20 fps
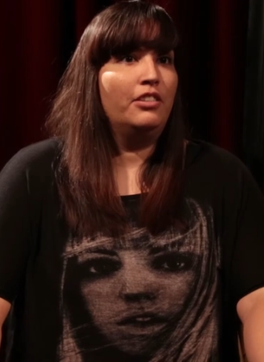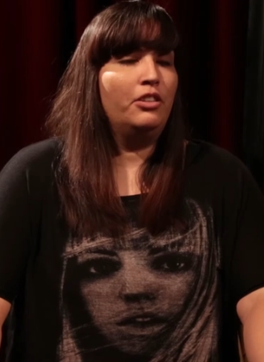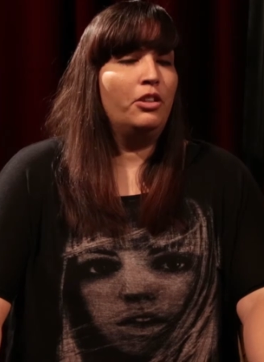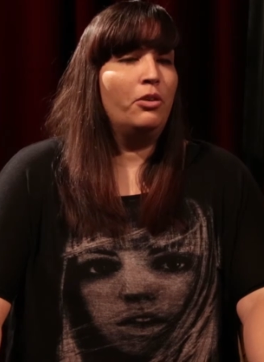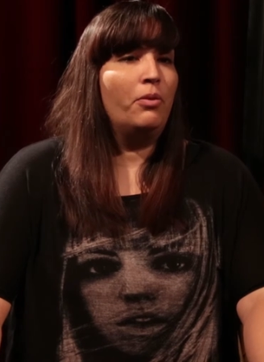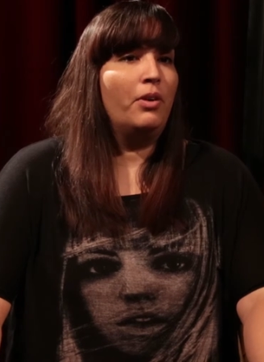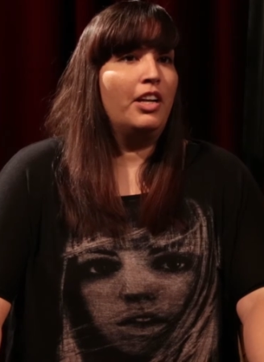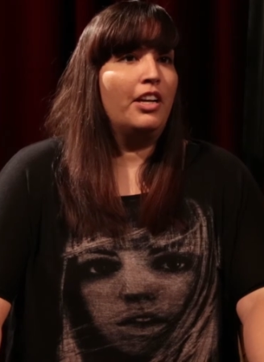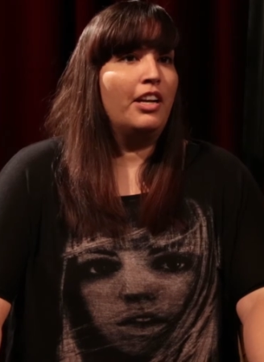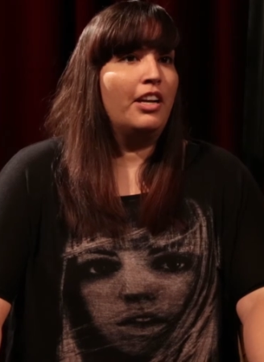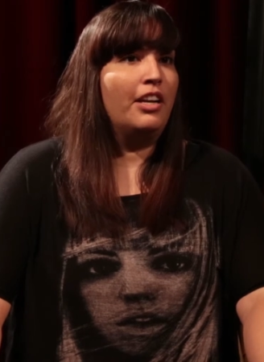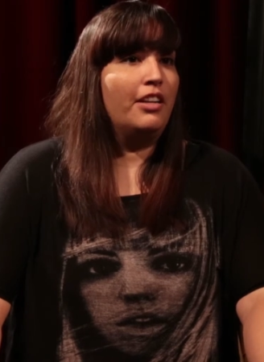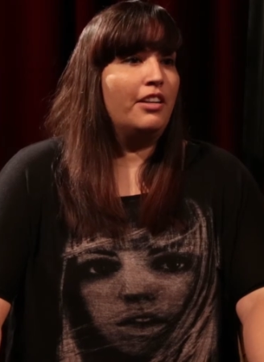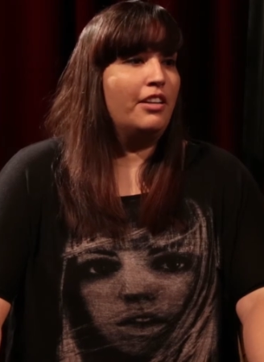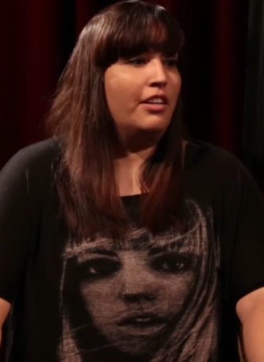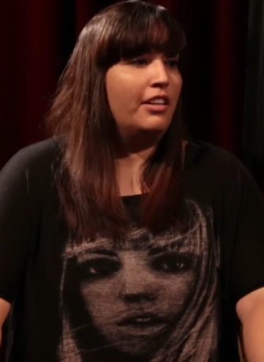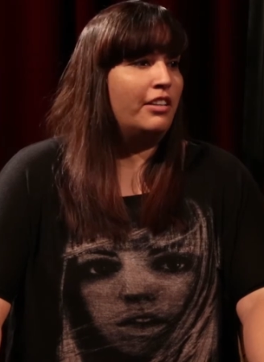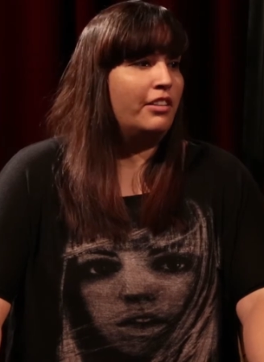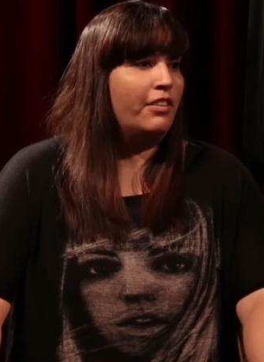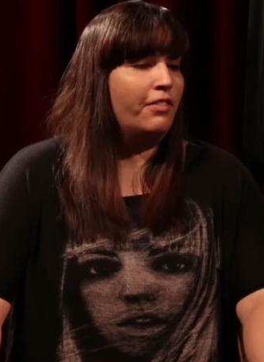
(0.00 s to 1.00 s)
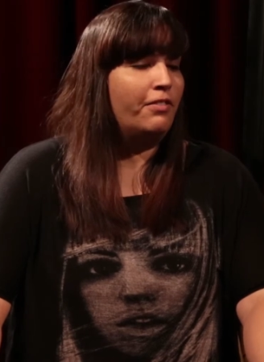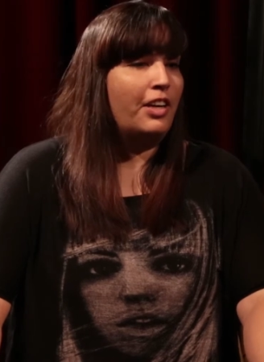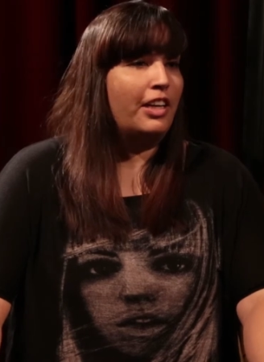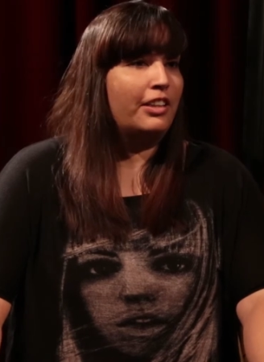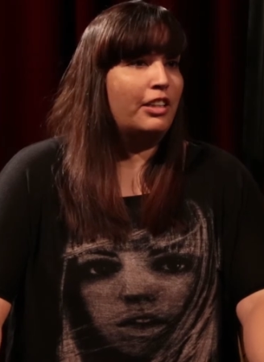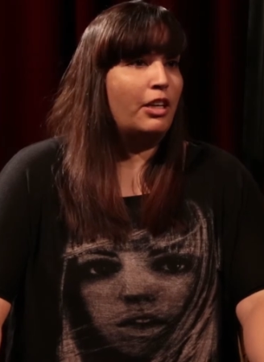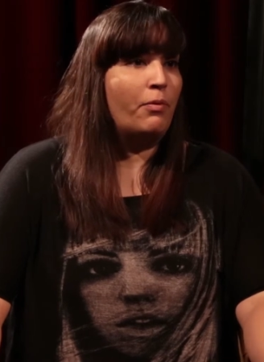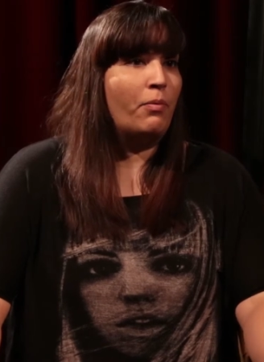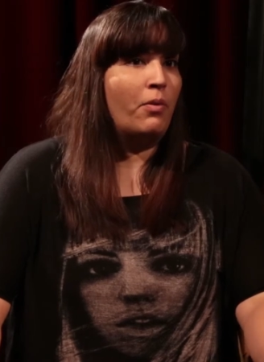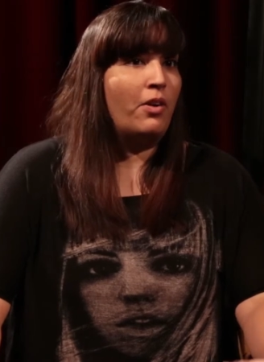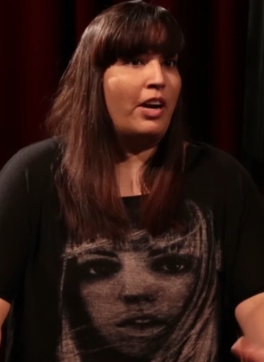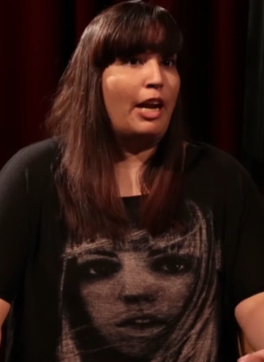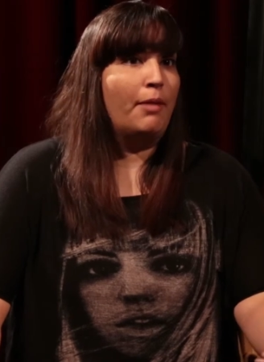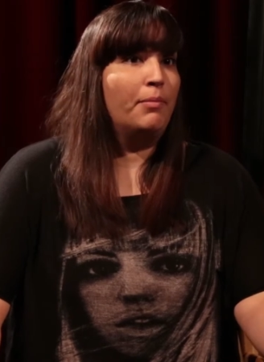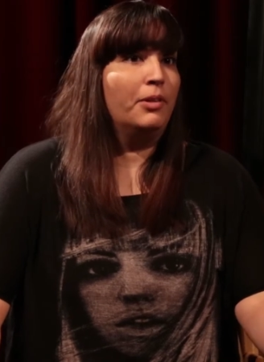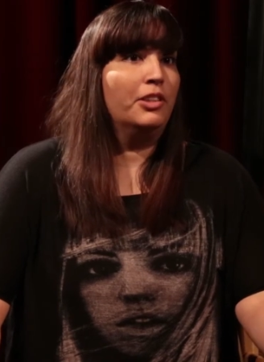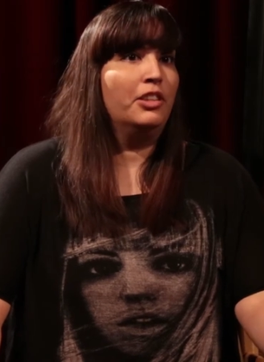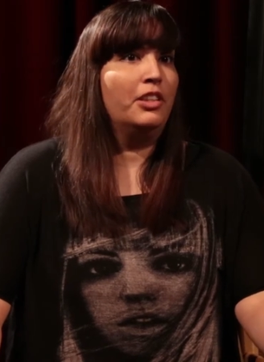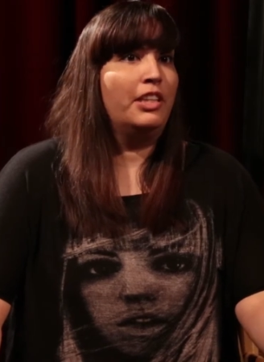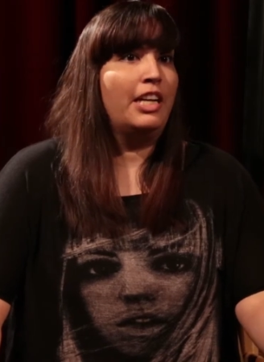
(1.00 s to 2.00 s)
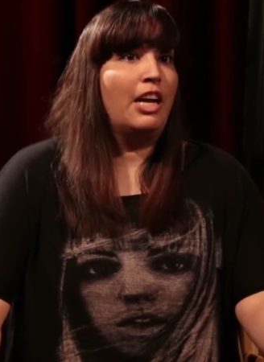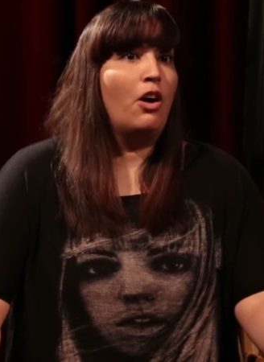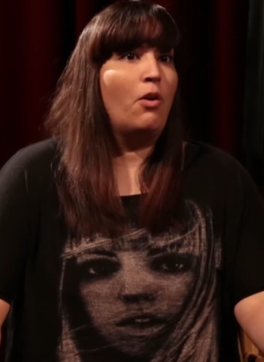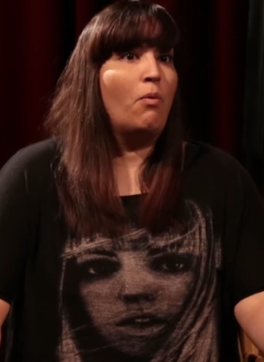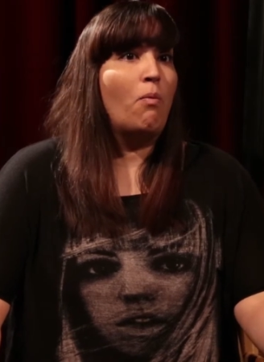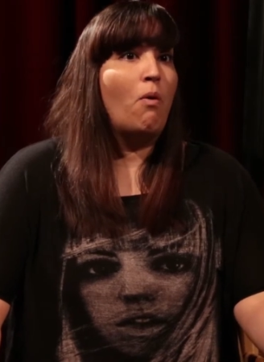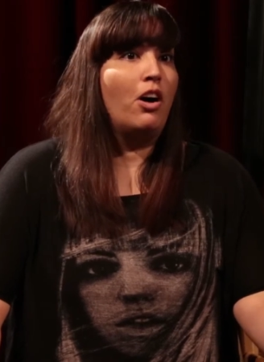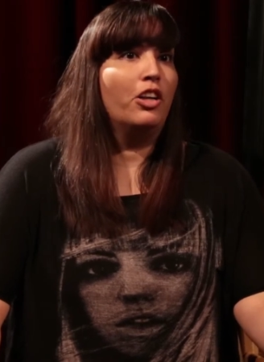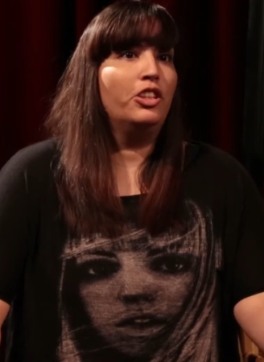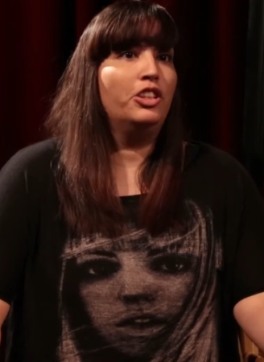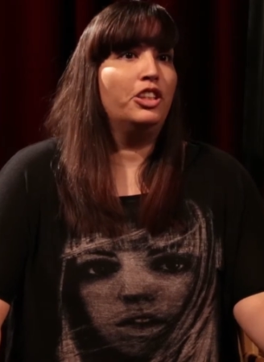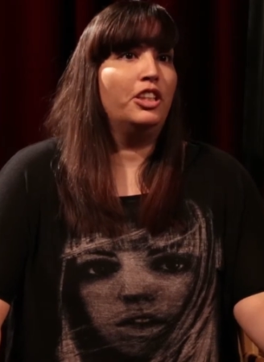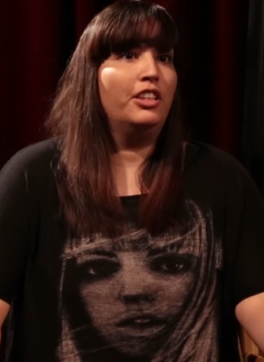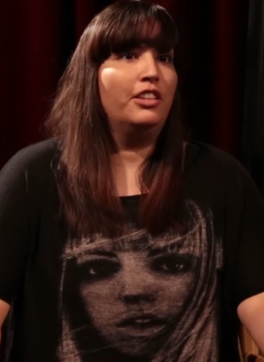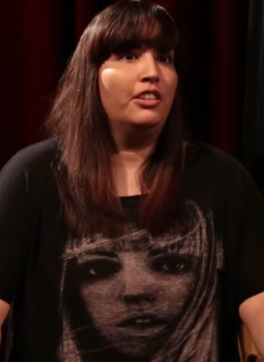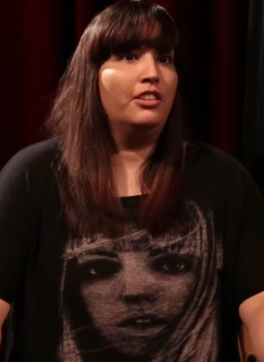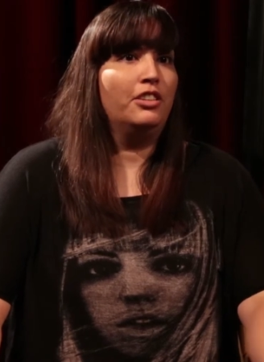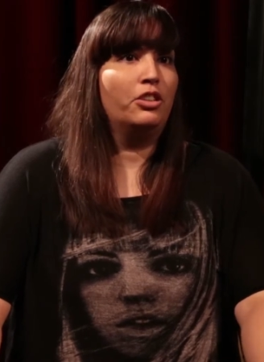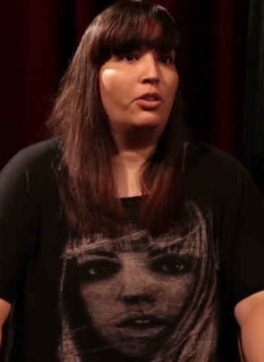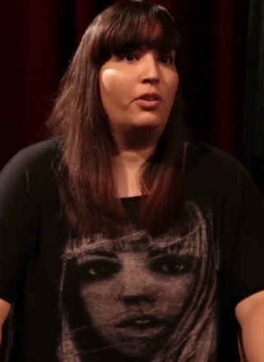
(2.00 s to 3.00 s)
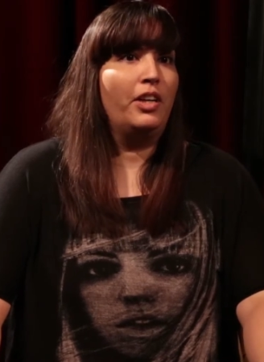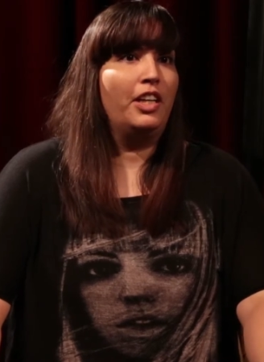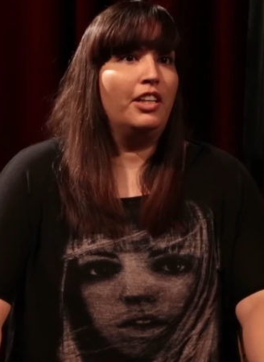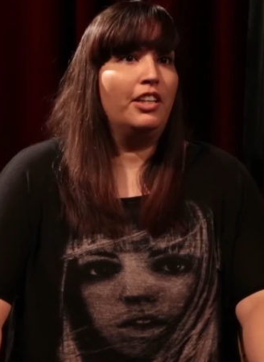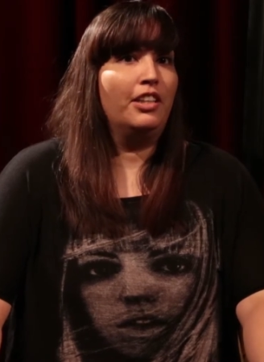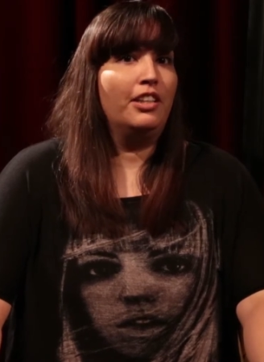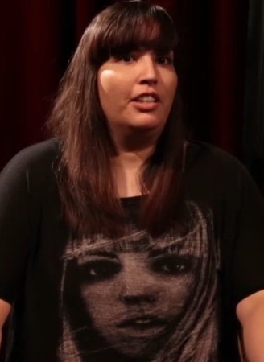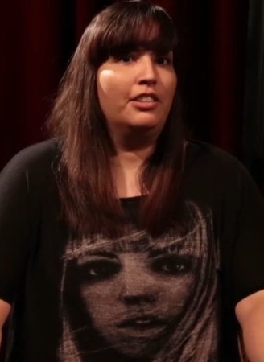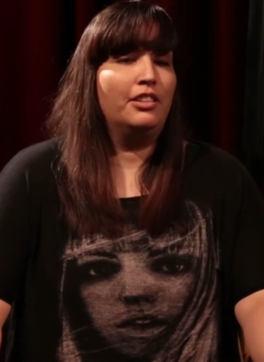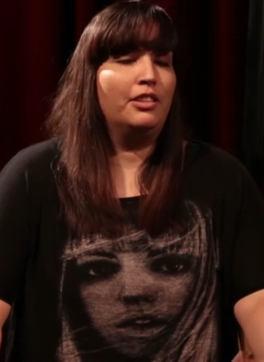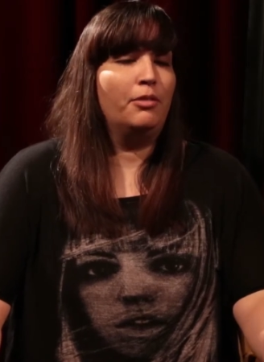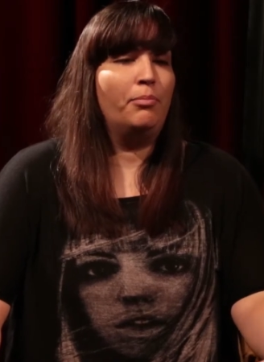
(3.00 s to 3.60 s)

Speaker 1: do it, and the fact that we're able to now watch it and screen it is